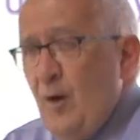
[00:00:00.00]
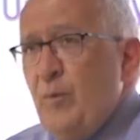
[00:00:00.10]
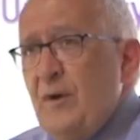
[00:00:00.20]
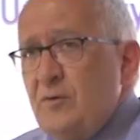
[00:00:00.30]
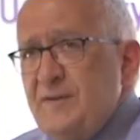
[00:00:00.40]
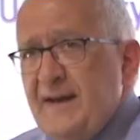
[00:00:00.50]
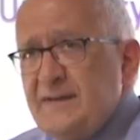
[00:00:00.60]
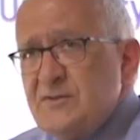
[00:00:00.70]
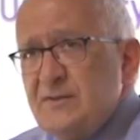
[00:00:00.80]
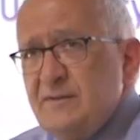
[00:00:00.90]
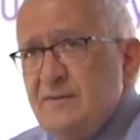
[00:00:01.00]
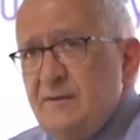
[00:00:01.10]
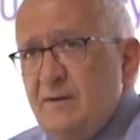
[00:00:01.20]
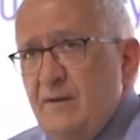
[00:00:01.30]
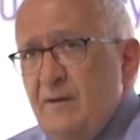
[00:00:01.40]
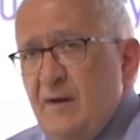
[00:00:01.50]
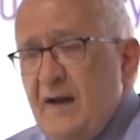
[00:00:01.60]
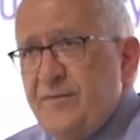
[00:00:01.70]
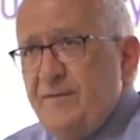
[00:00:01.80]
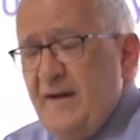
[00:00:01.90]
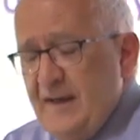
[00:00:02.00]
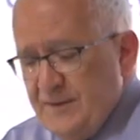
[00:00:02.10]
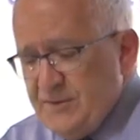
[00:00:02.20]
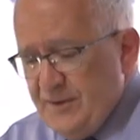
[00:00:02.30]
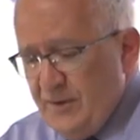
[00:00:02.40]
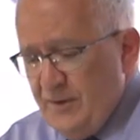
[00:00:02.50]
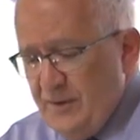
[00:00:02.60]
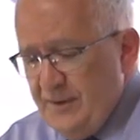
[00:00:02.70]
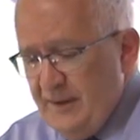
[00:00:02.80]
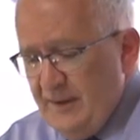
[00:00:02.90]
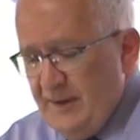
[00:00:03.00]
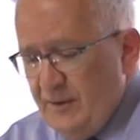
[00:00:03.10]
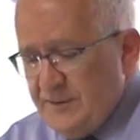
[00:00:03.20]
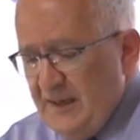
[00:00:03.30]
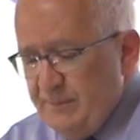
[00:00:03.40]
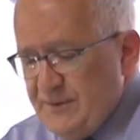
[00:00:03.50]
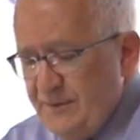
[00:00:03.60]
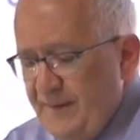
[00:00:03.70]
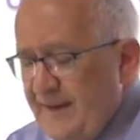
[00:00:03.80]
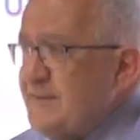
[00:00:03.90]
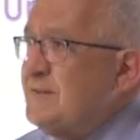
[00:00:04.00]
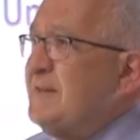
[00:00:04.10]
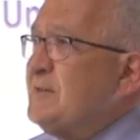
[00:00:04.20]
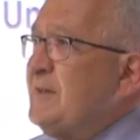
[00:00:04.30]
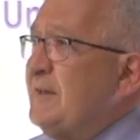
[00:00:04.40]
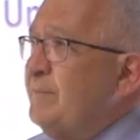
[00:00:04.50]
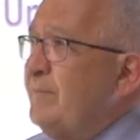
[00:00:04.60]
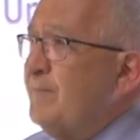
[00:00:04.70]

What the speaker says: We look next at the violence that occurred in October 2016.